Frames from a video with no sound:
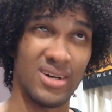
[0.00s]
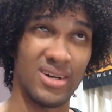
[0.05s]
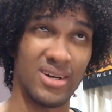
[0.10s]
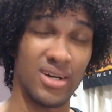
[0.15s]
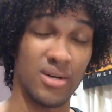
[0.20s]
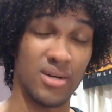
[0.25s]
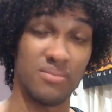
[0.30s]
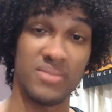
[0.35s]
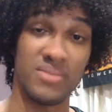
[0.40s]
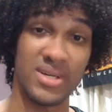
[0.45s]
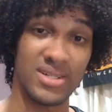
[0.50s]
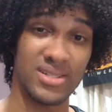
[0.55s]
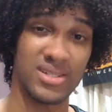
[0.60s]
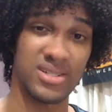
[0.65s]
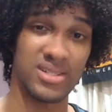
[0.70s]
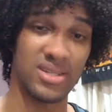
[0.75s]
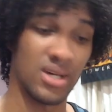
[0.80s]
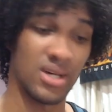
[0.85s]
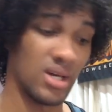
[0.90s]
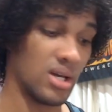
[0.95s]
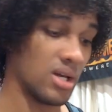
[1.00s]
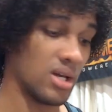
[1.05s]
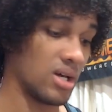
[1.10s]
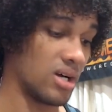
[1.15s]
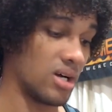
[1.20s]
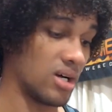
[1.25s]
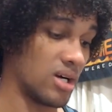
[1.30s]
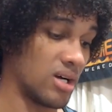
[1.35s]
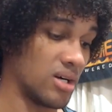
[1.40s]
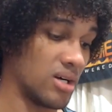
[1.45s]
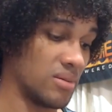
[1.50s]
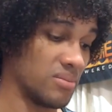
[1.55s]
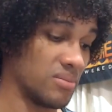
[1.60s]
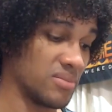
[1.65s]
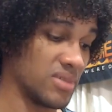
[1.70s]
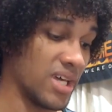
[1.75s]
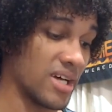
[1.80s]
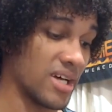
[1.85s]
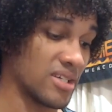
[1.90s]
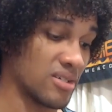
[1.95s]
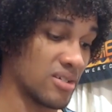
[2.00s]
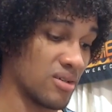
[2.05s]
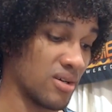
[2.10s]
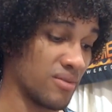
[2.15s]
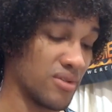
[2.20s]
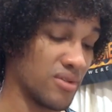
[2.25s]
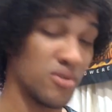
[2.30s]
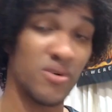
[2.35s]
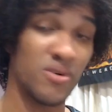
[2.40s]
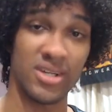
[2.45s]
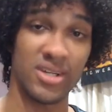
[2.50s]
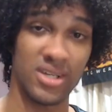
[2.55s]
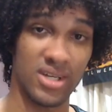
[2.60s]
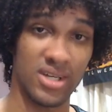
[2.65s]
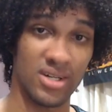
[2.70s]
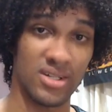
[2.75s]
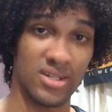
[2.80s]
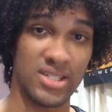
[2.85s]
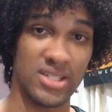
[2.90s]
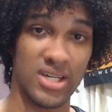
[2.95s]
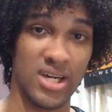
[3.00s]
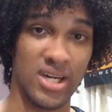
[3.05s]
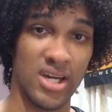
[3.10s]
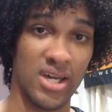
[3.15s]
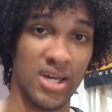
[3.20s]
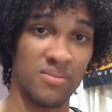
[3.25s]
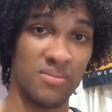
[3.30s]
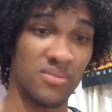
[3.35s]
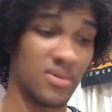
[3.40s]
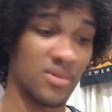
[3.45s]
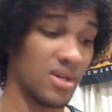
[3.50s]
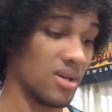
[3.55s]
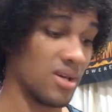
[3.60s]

Abyss. Yeah, so if you want to kill time,